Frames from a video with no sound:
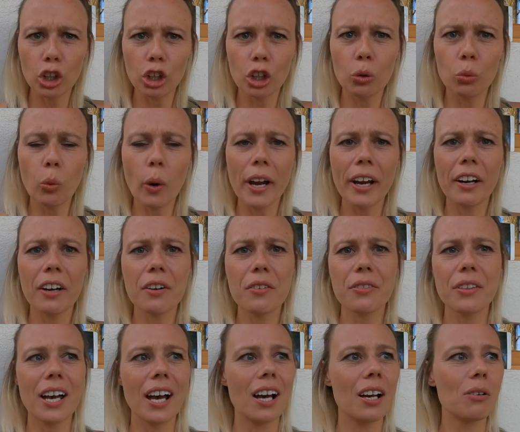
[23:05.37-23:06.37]

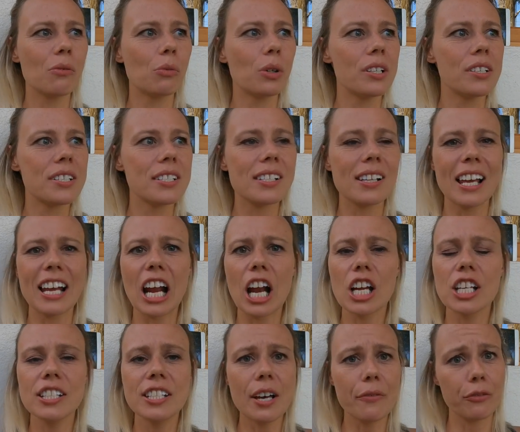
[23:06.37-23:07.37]
cookware that was like
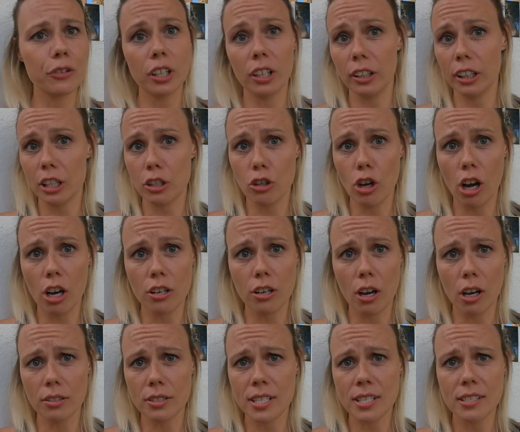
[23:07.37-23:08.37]
definitely not
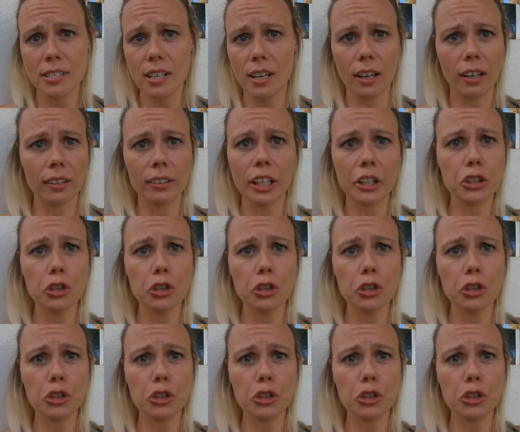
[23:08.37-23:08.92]
nonstick.